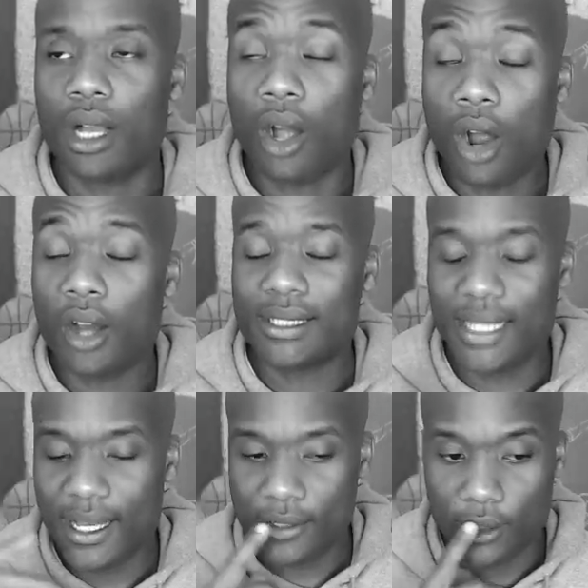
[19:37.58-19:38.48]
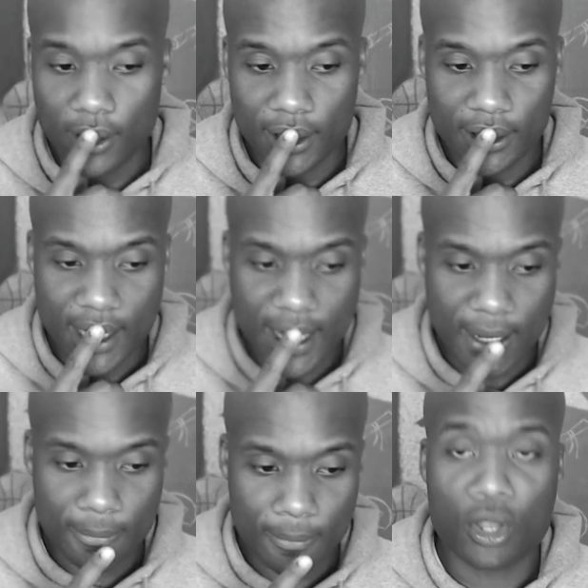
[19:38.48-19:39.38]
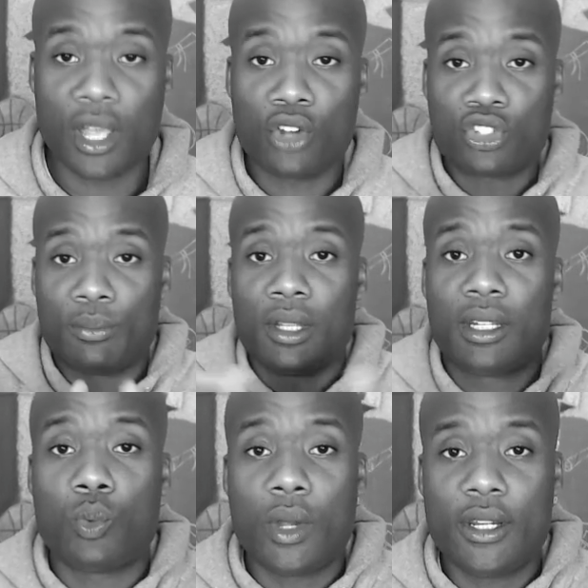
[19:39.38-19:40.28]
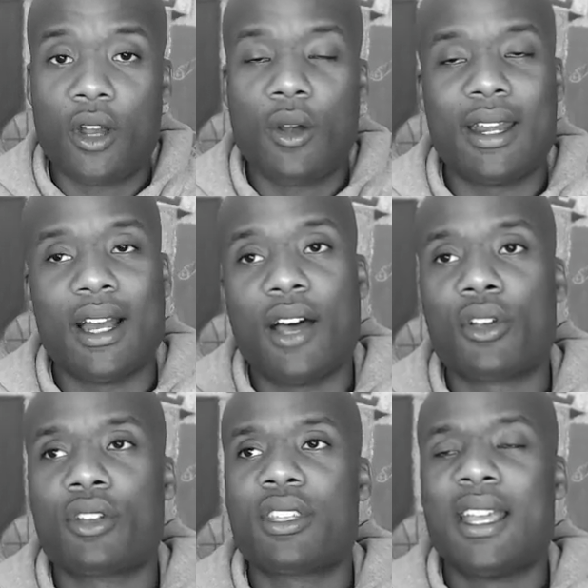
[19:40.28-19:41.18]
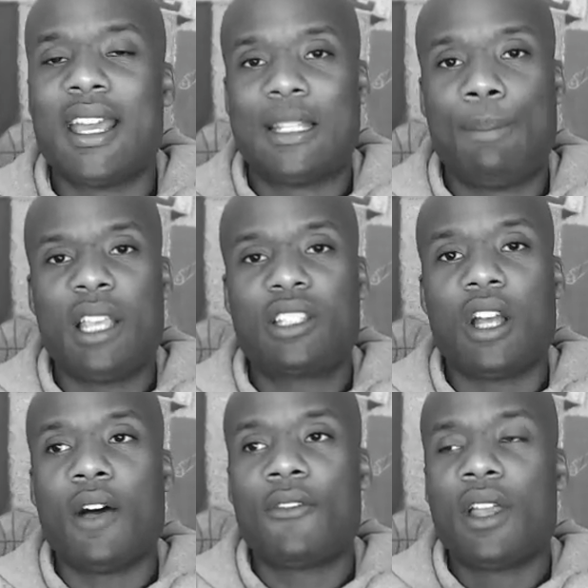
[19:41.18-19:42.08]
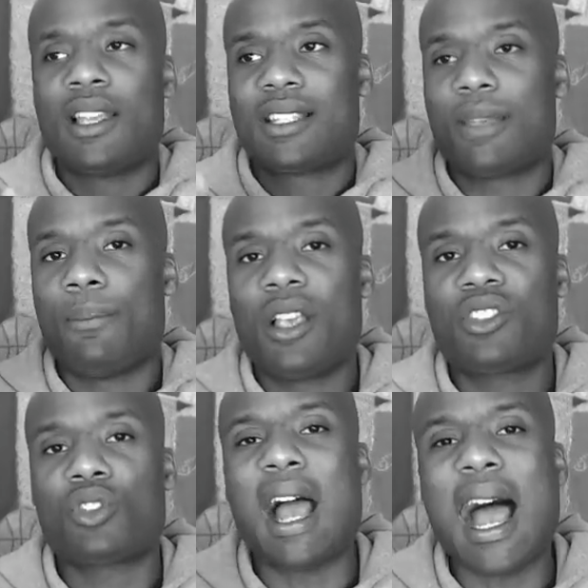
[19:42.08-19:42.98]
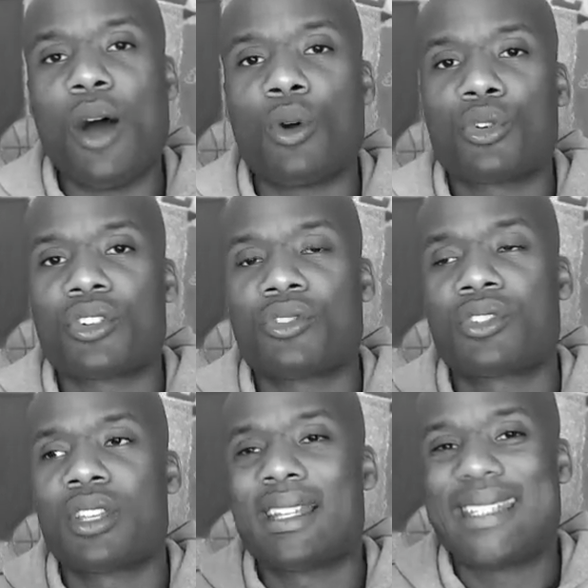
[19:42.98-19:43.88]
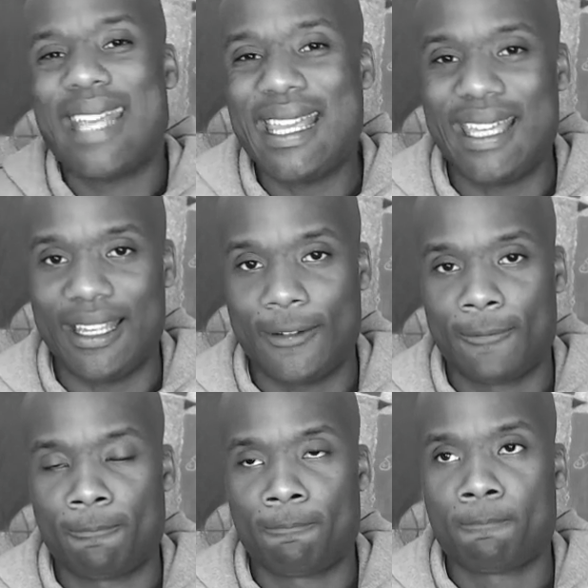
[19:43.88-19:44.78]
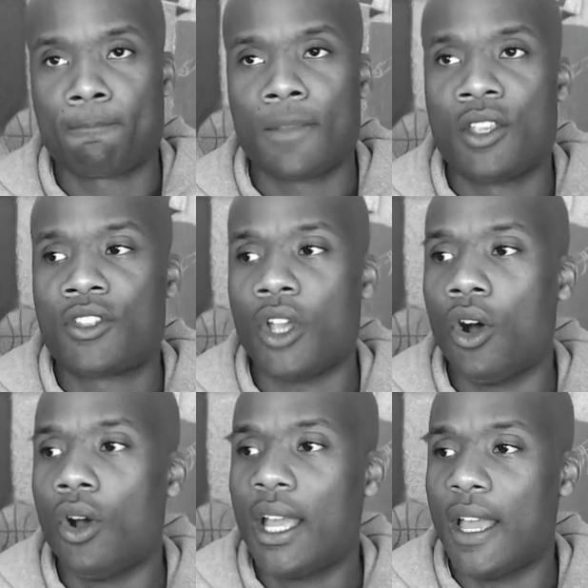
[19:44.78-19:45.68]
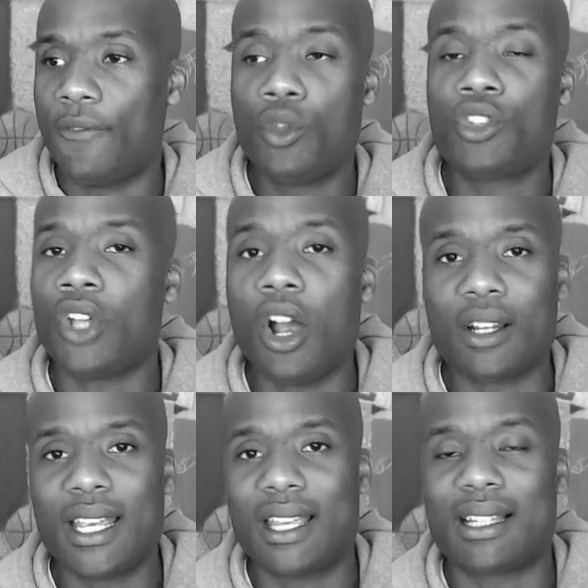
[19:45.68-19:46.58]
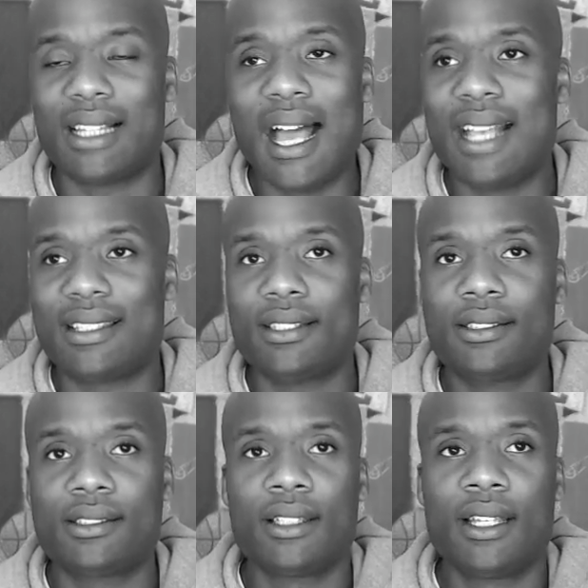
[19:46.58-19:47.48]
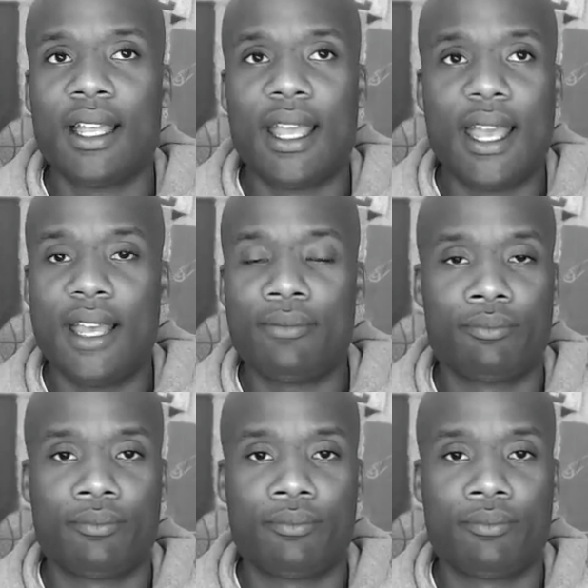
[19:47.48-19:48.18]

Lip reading: A hard stance on the eligibility window, and others is based off semester hours taken. So if you start taking classes at